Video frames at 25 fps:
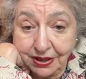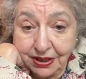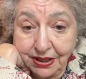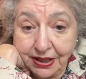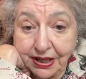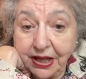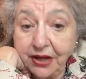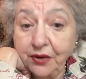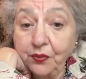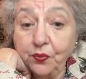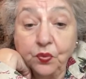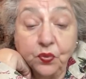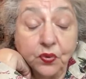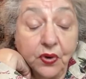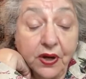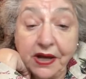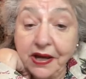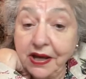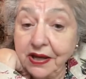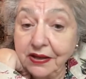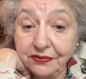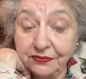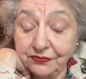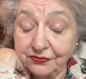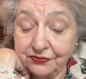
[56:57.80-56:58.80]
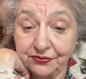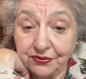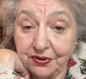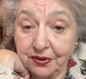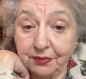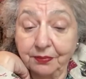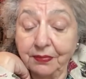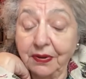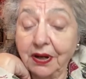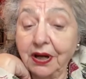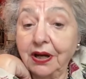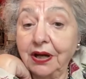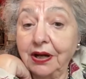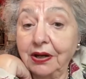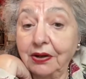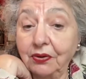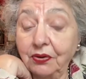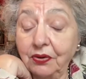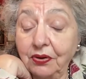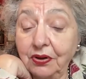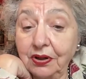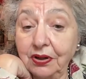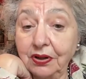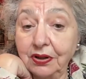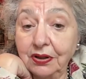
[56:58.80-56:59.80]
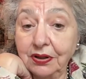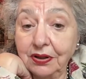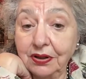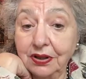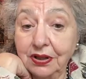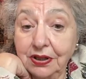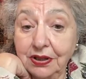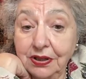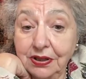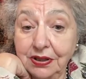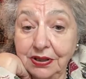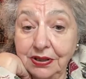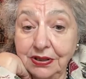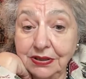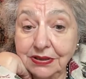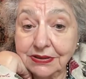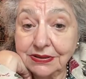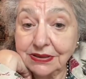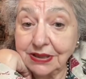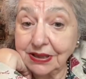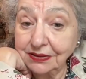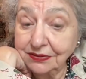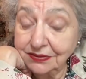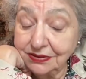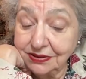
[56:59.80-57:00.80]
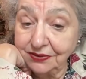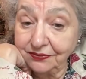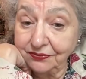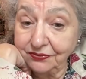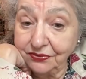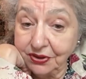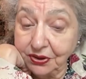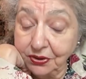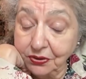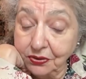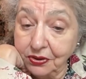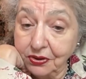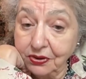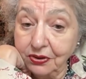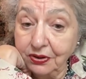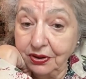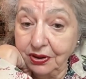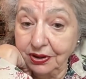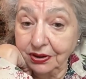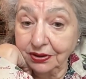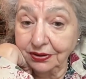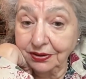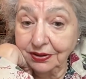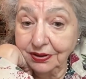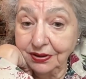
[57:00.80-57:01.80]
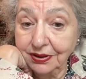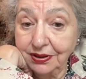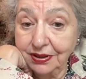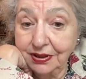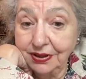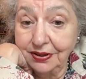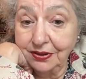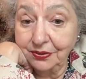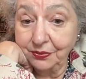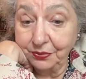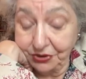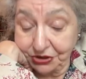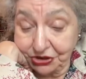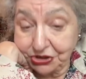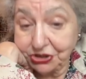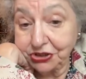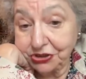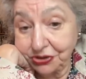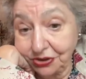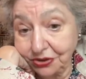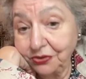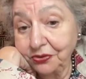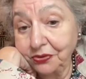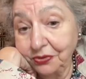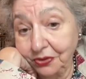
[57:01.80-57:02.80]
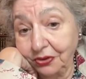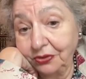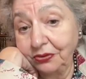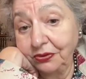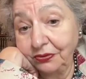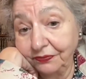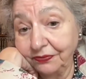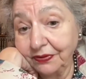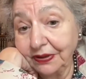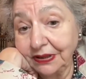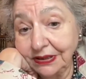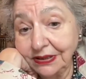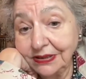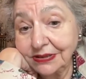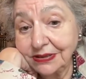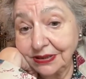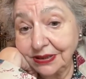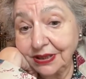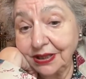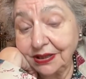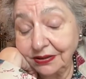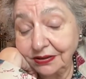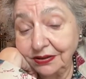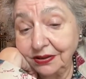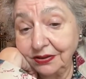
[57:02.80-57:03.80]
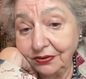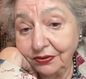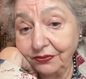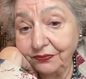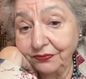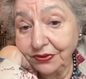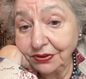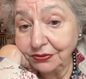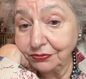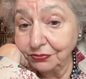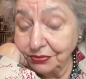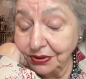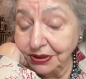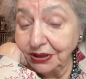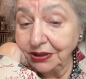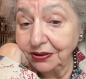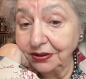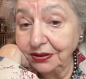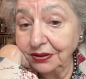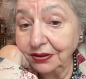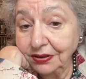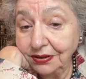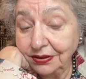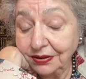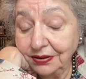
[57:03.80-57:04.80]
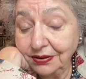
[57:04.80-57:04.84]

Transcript: away from our scientific goal, which is the goal of understanding of the real